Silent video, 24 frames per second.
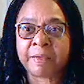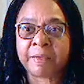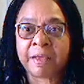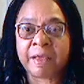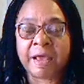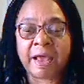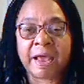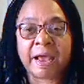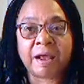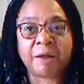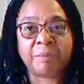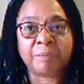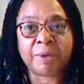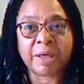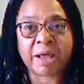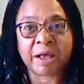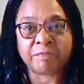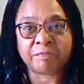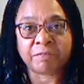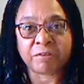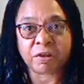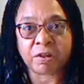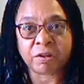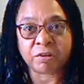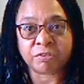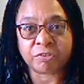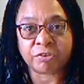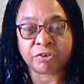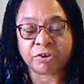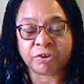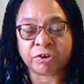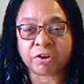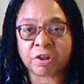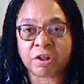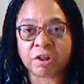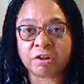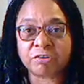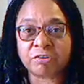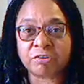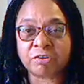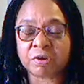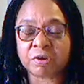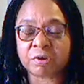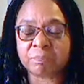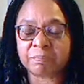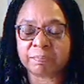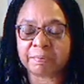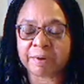And we have culture. Culture
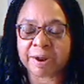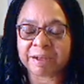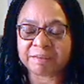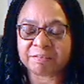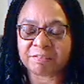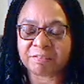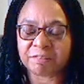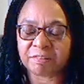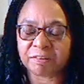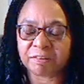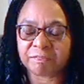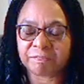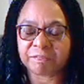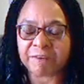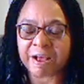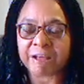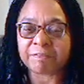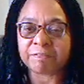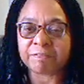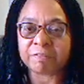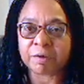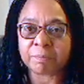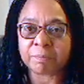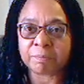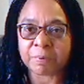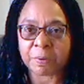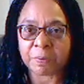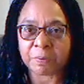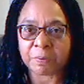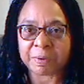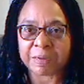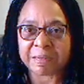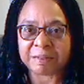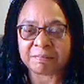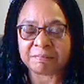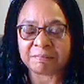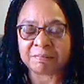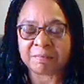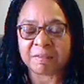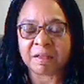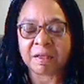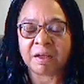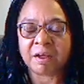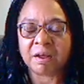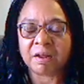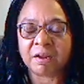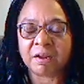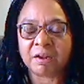comprises of 5 components:
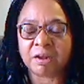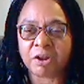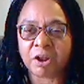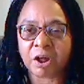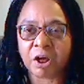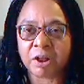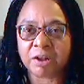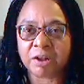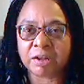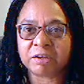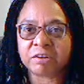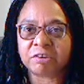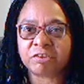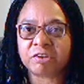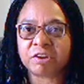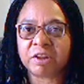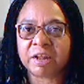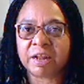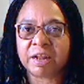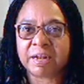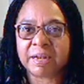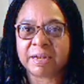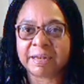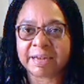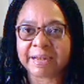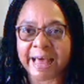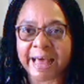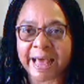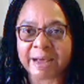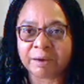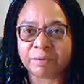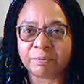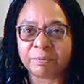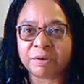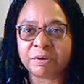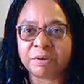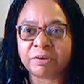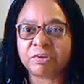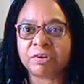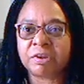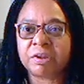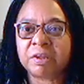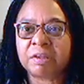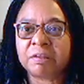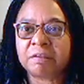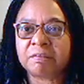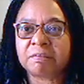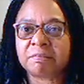knowledge, language,
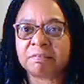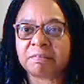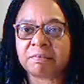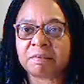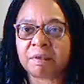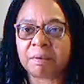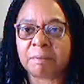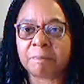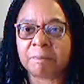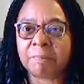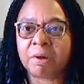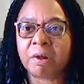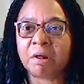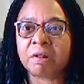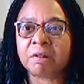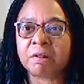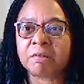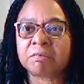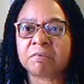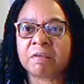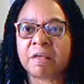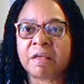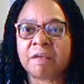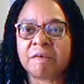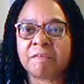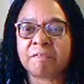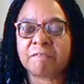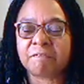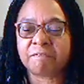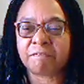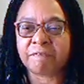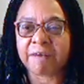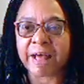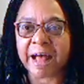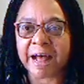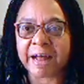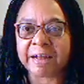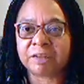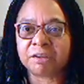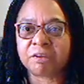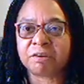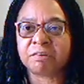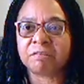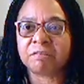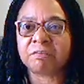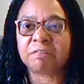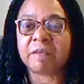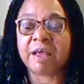symbols,
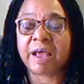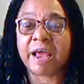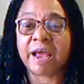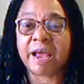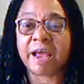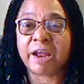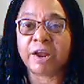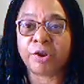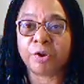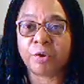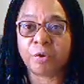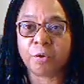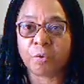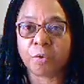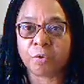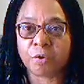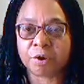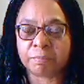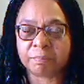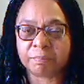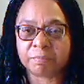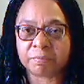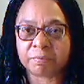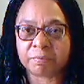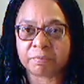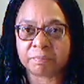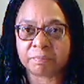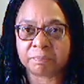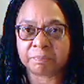values, and norms.